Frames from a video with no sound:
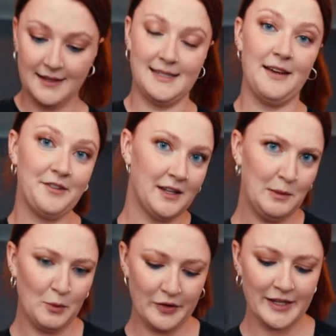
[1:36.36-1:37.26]
That's definitely
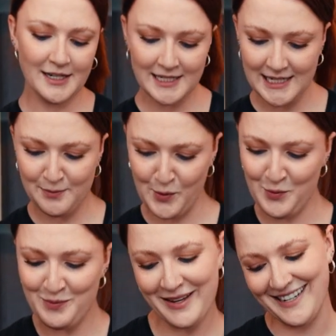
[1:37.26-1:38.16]
more than a
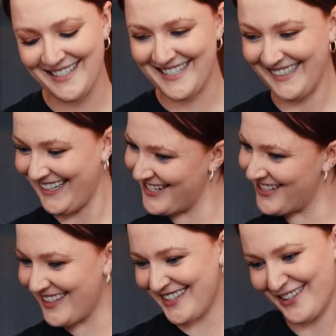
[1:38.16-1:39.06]
teaspoon, but it's
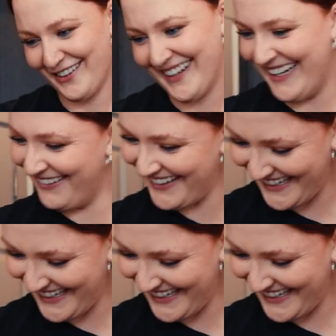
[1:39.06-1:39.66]
delicious, so I don't